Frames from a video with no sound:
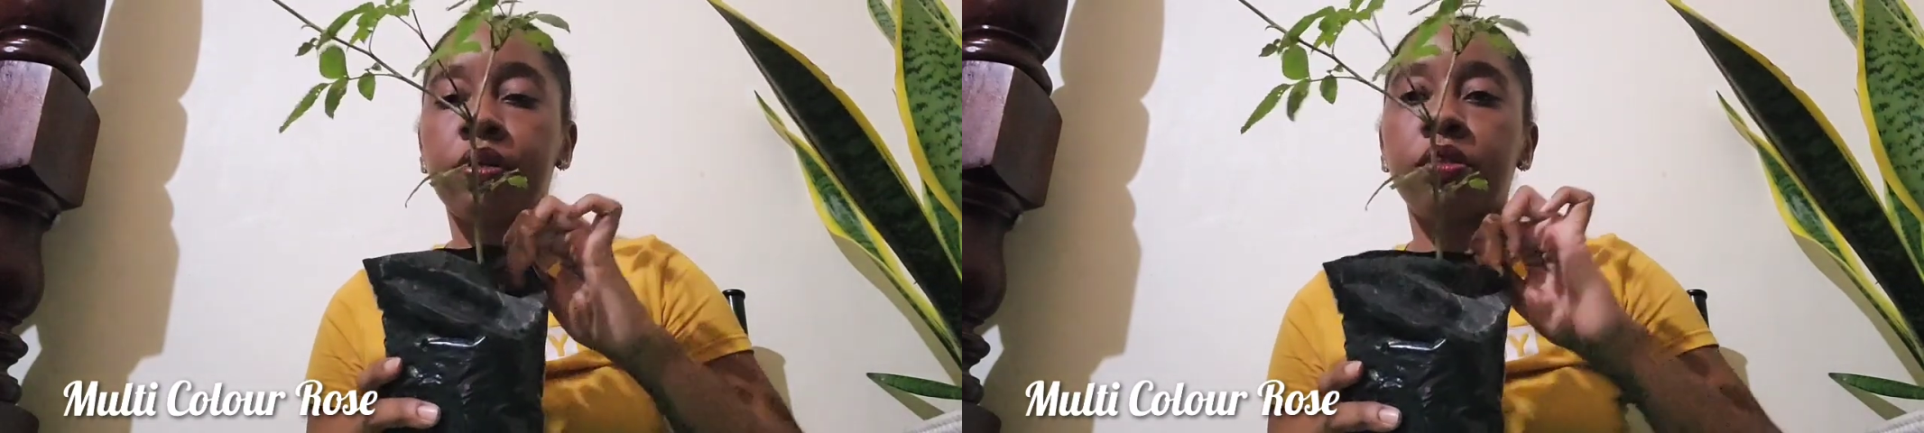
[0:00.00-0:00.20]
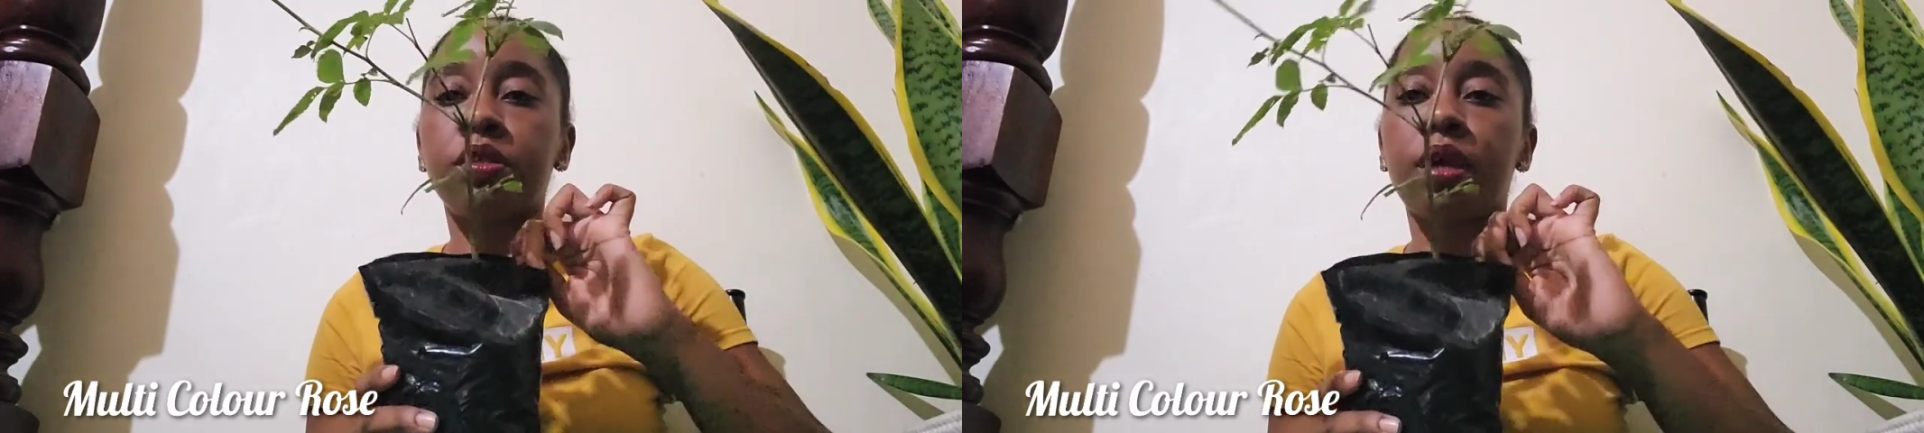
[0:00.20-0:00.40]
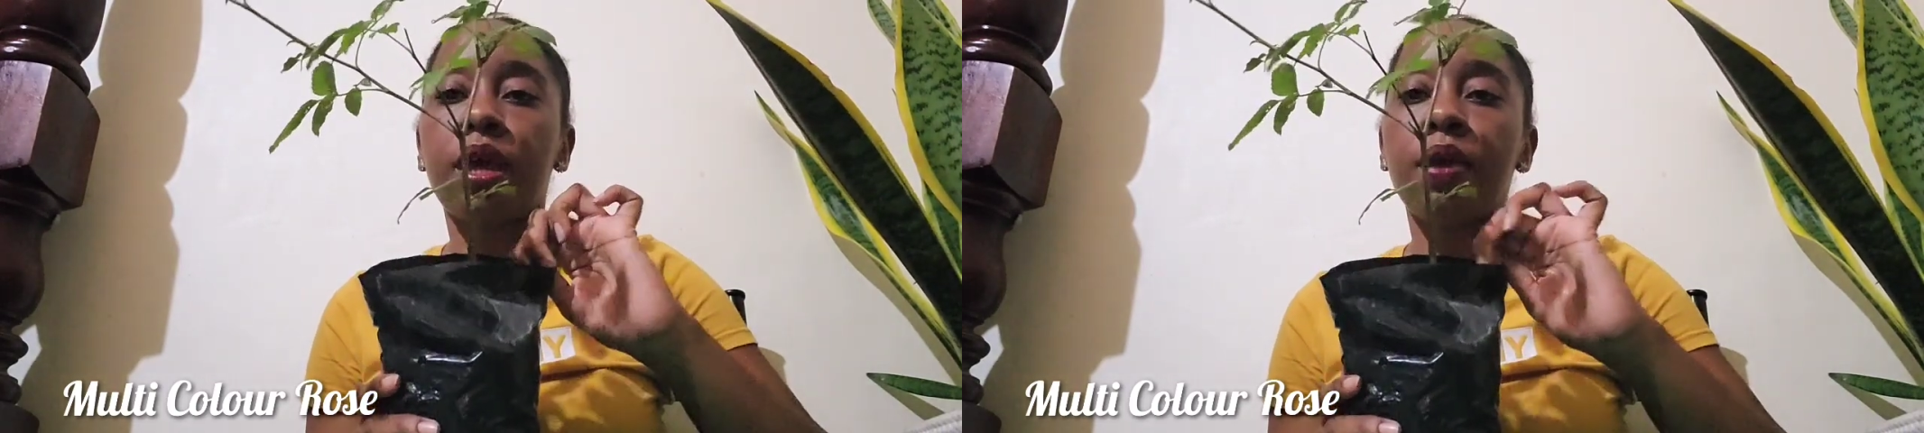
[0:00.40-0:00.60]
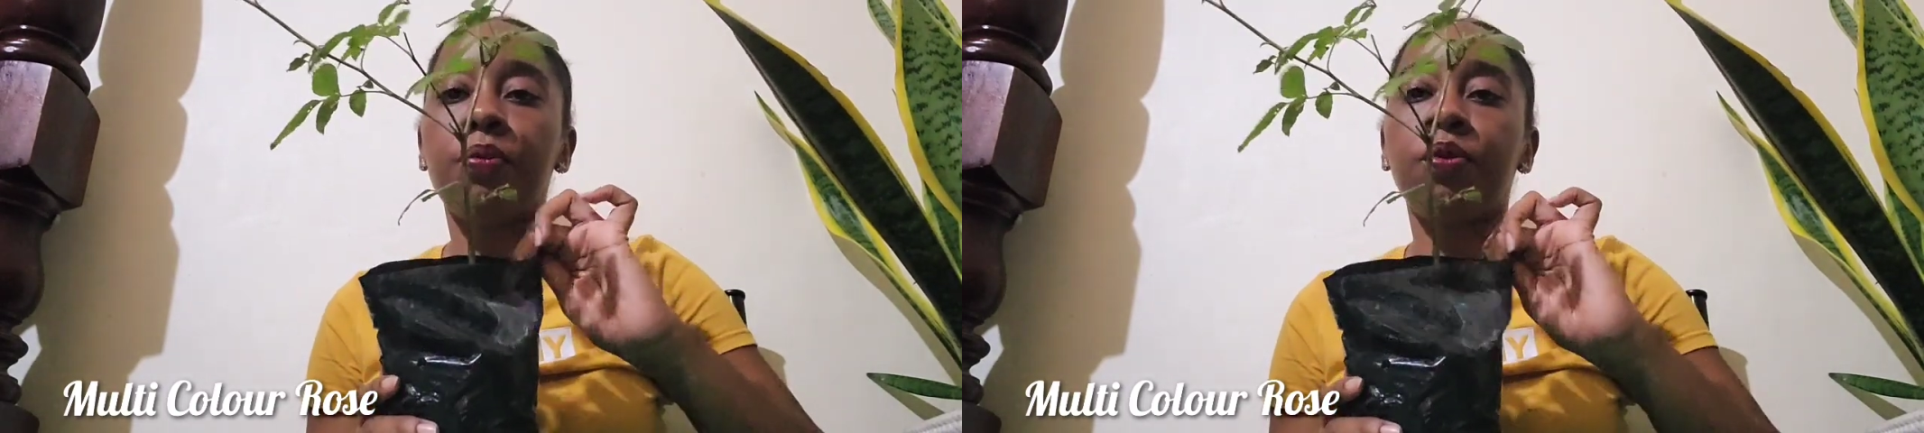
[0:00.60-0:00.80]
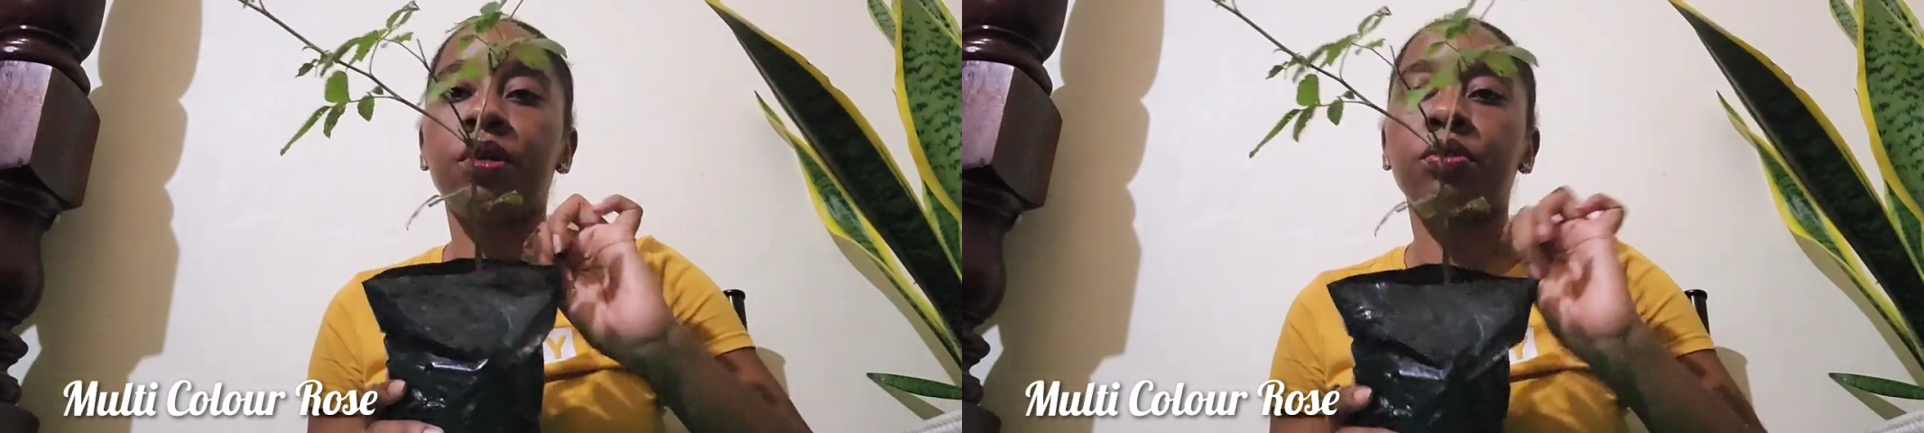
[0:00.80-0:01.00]
So I
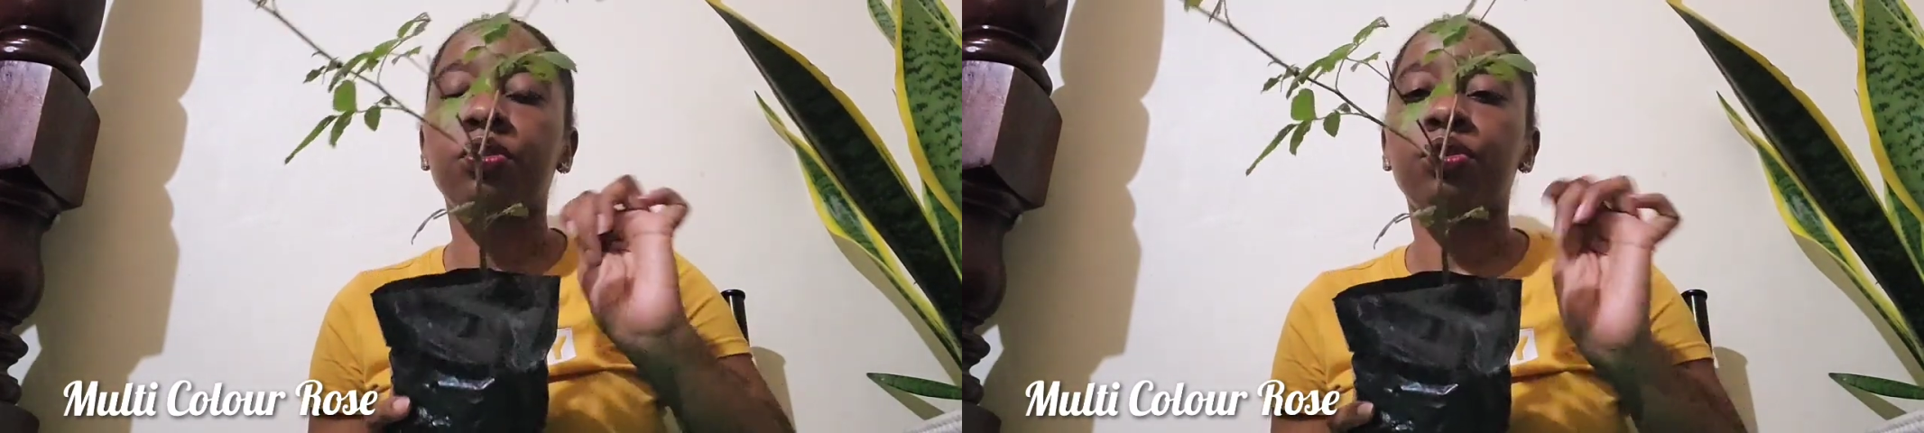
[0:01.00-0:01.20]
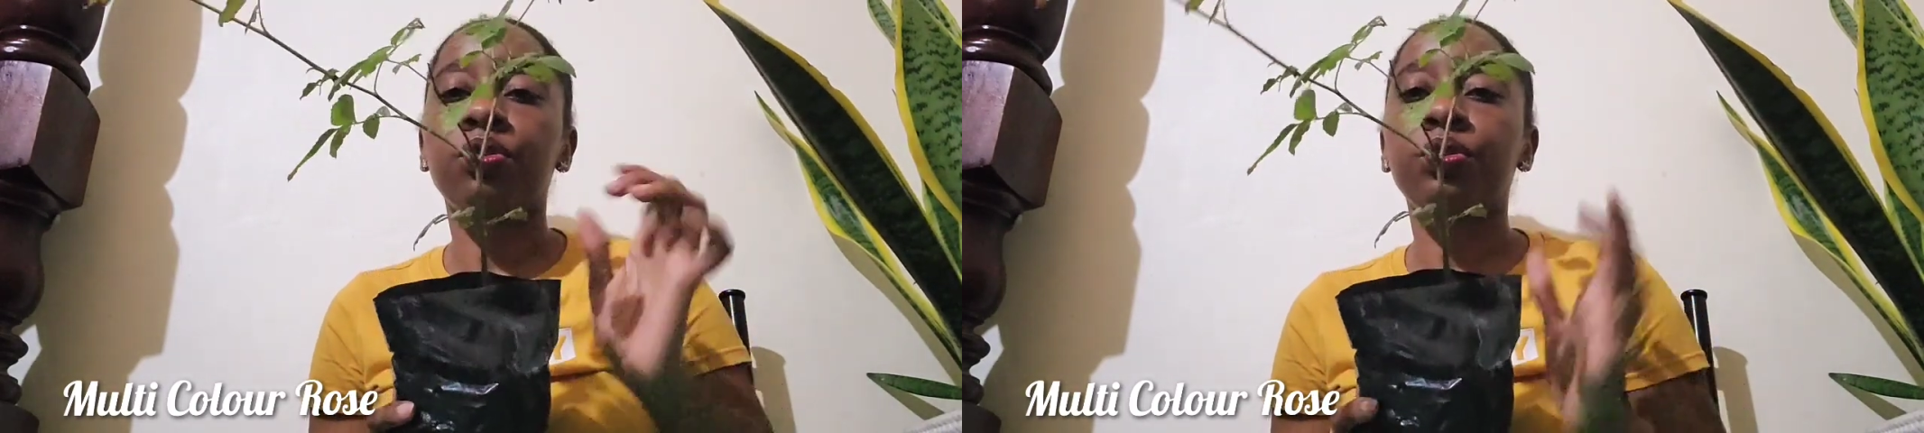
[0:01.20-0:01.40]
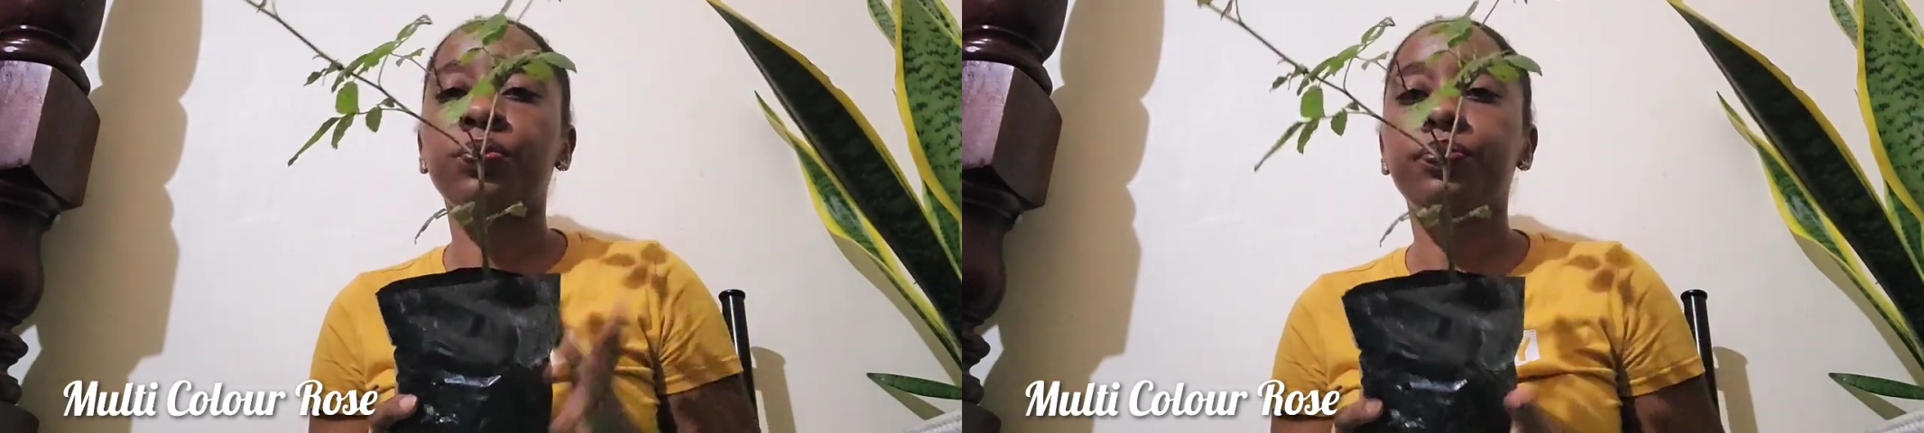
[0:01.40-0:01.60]
want to